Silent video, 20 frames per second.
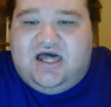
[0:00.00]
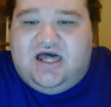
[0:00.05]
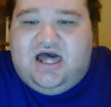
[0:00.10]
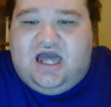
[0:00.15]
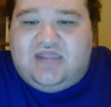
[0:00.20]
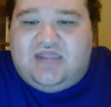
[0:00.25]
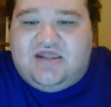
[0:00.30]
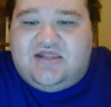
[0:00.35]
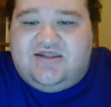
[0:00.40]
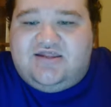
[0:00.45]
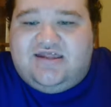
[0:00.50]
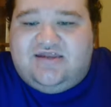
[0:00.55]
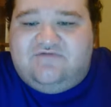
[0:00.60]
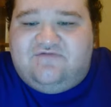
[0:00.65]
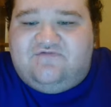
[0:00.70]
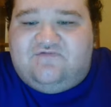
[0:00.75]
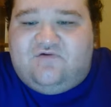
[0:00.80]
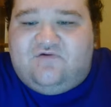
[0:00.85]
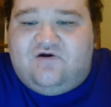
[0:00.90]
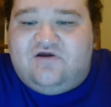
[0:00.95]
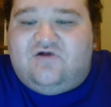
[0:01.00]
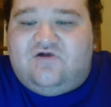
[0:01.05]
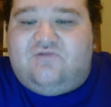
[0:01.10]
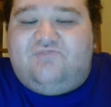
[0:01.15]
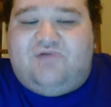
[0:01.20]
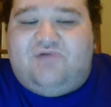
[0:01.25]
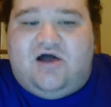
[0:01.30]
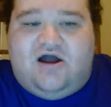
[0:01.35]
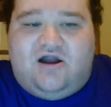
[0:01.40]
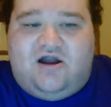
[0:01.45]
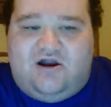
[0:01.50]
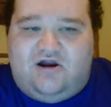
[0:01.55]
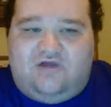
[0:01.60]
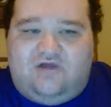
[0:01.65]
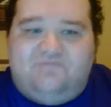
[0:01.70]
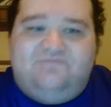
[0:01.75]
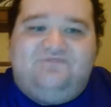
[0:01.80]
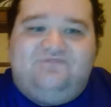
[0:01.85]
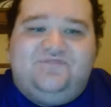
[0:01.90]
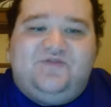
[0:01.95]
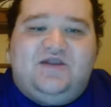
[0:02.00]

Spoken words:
on the tinfoil barb.